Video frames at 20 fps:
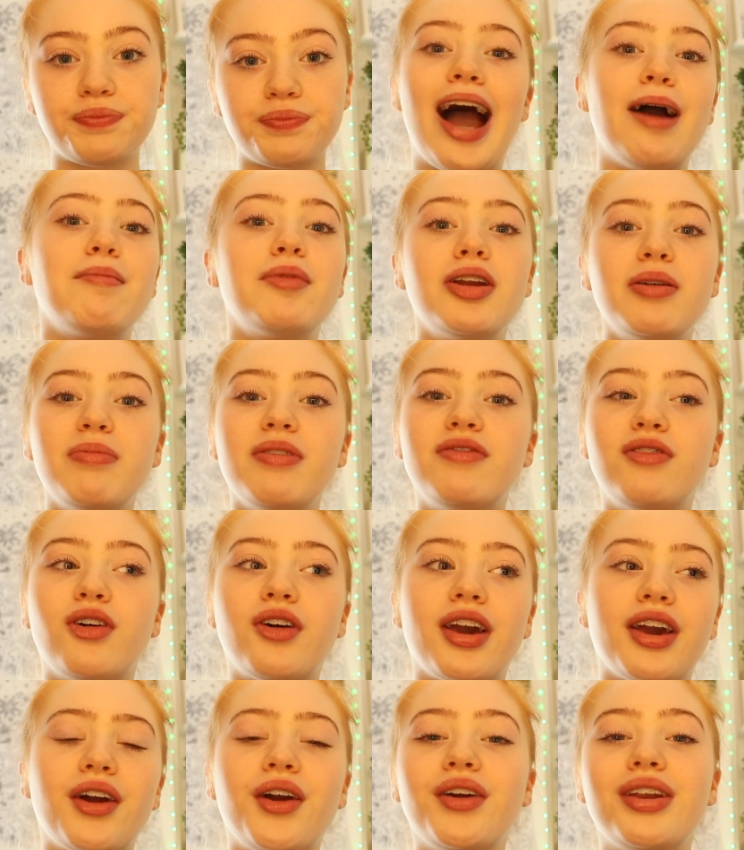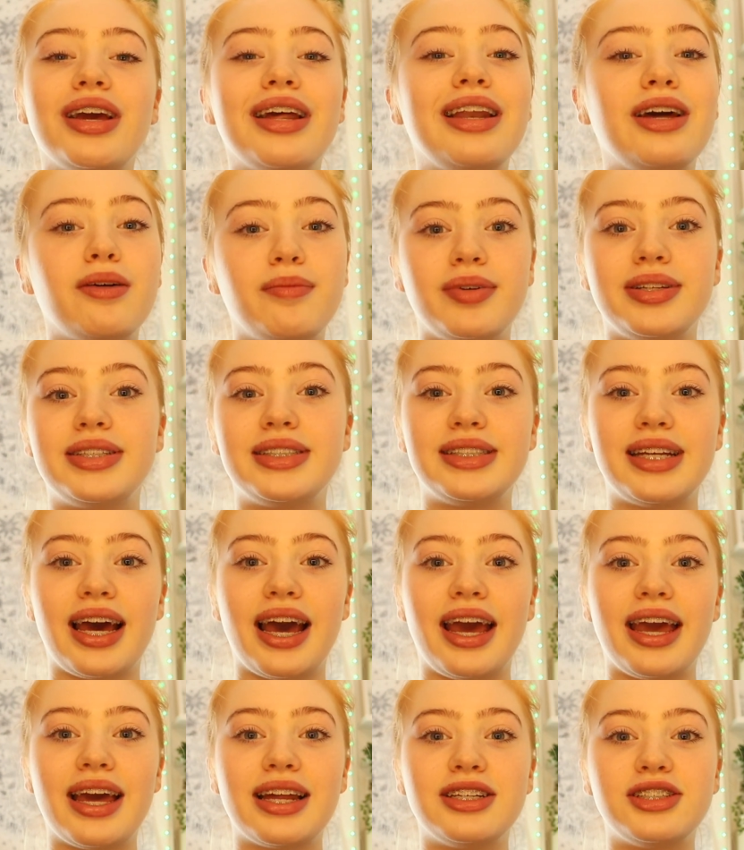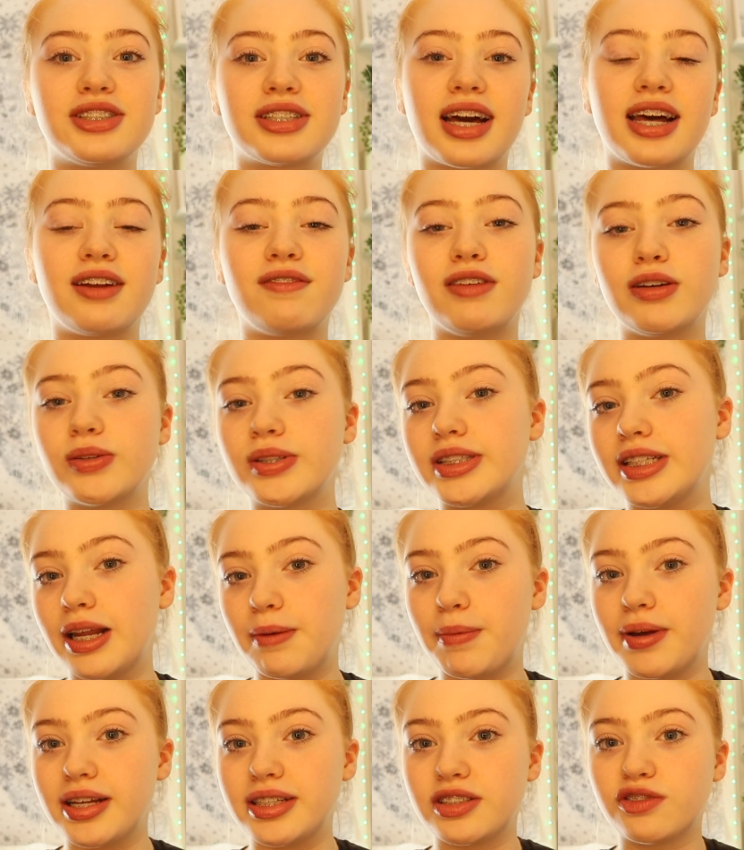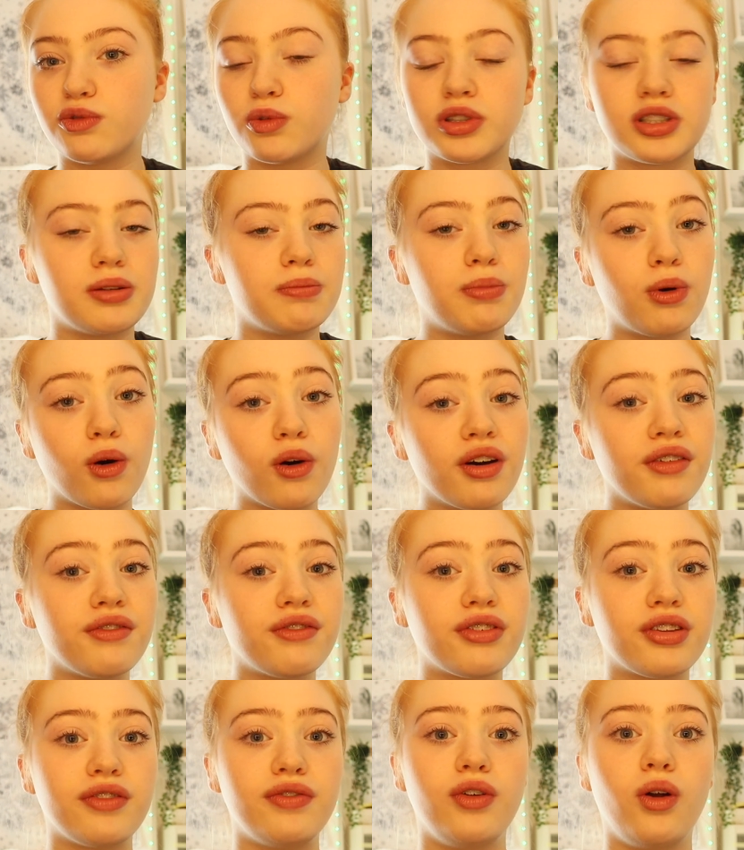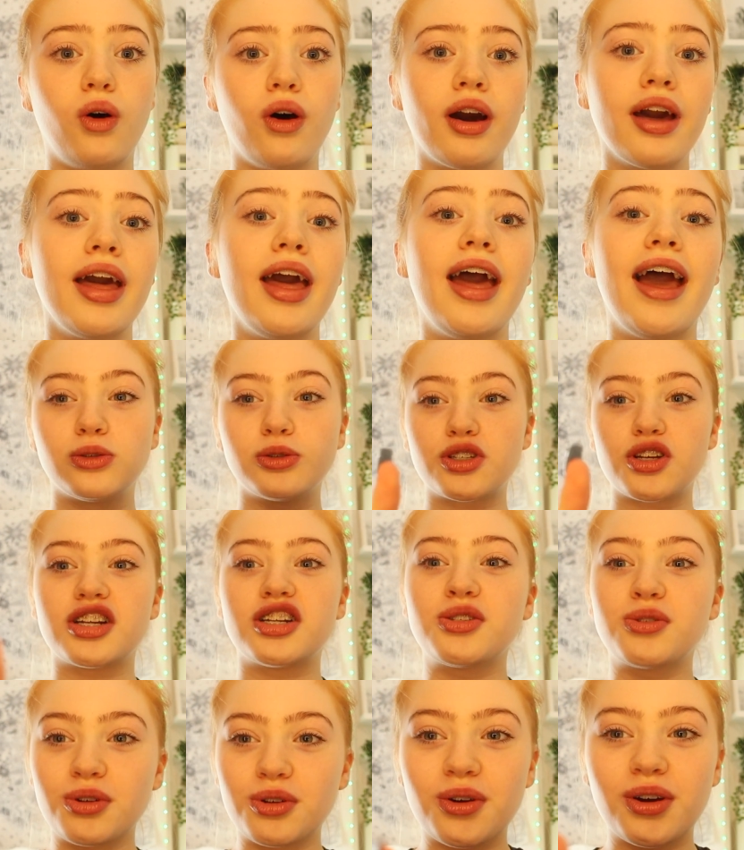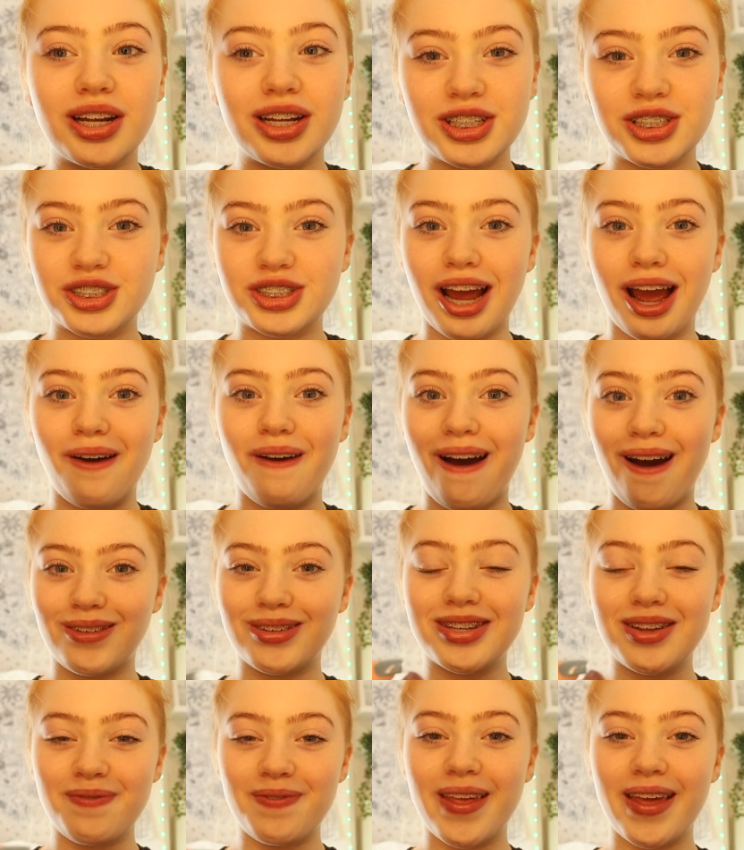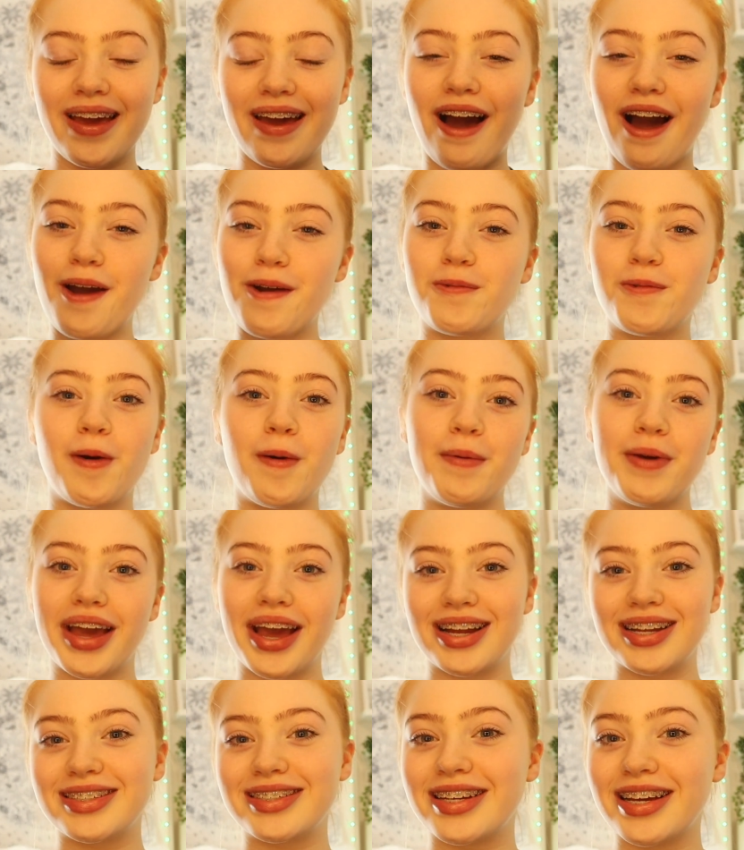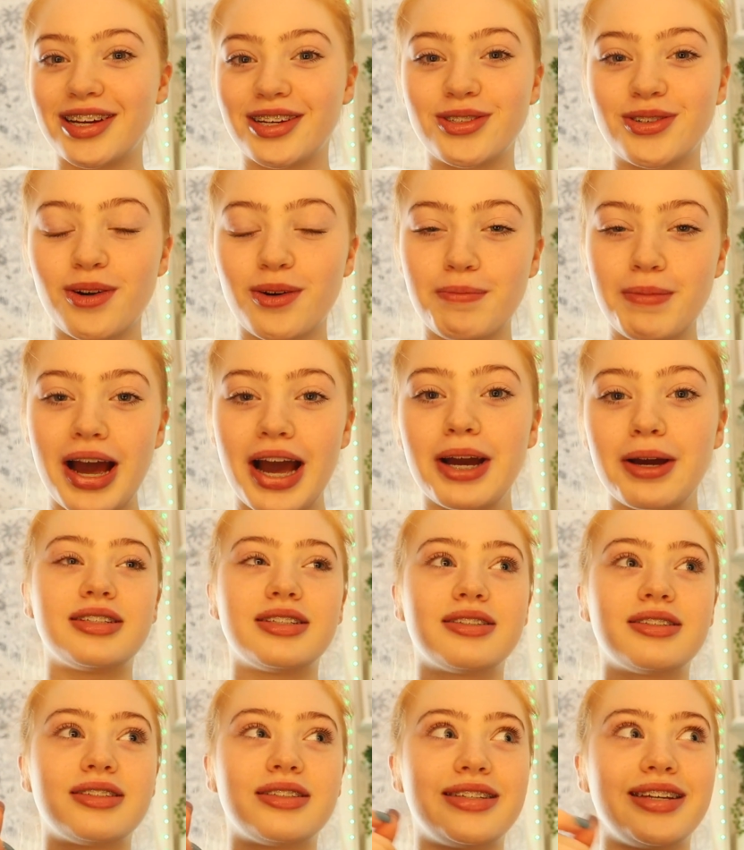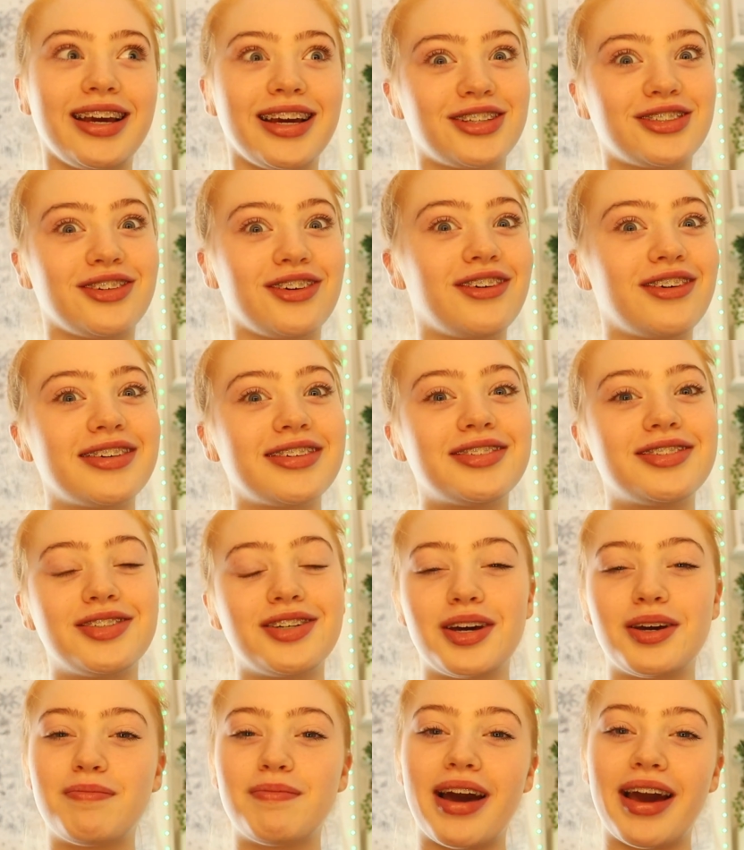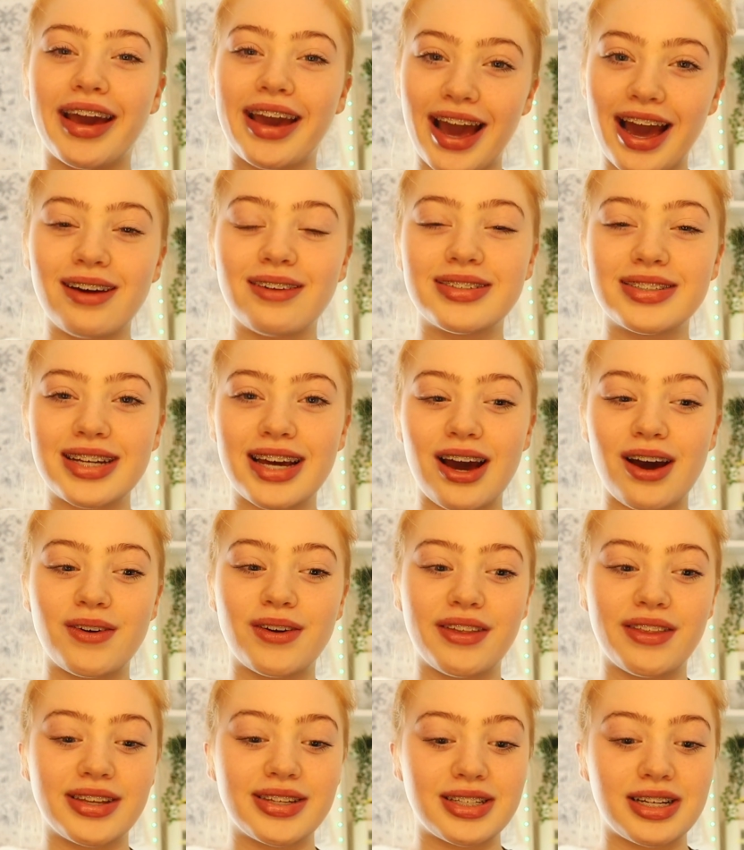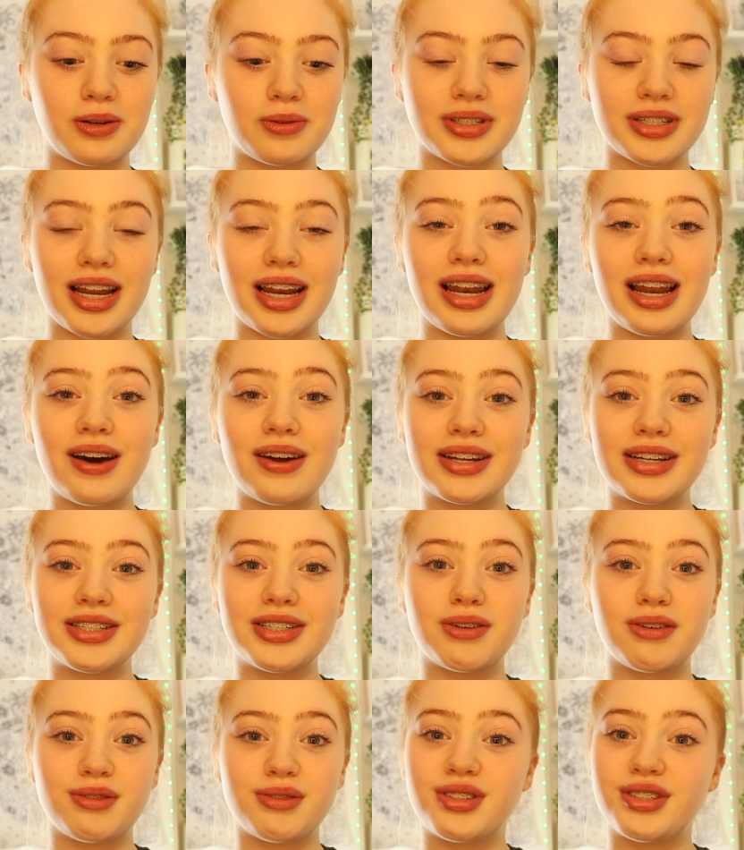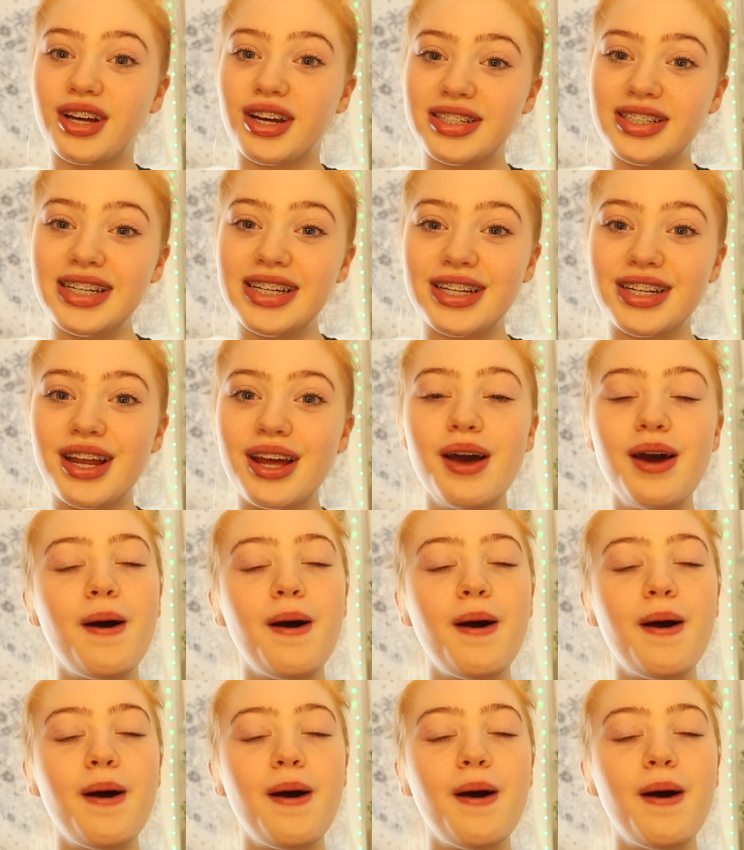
I'm going to be vlogging only a little bit today and just kind of little snippets of what's important for the vlog. Also, I just want to quickly shout out something. I will be getting TikTok back. TikTok took my account down and they said I wasn't allowed it till I was 13.